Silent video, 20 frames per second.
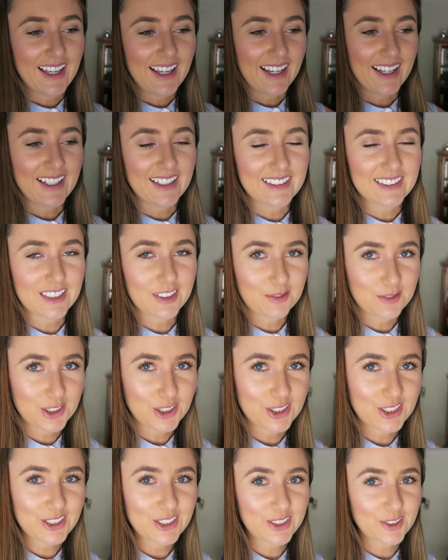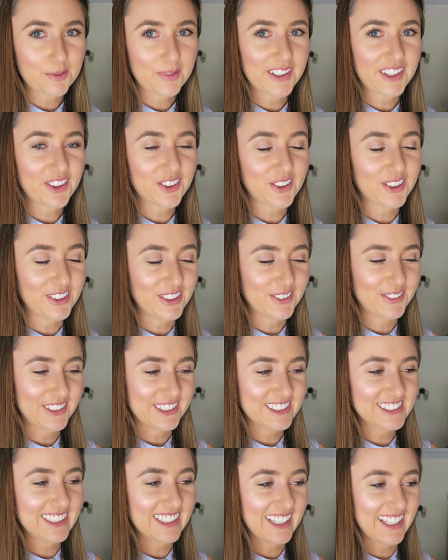and I'm sure she's going to be thrilled
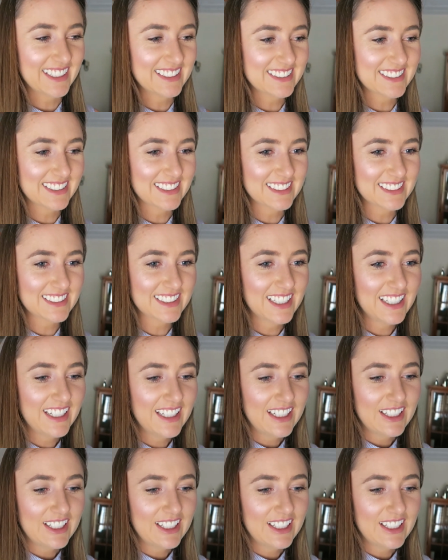when she gets it.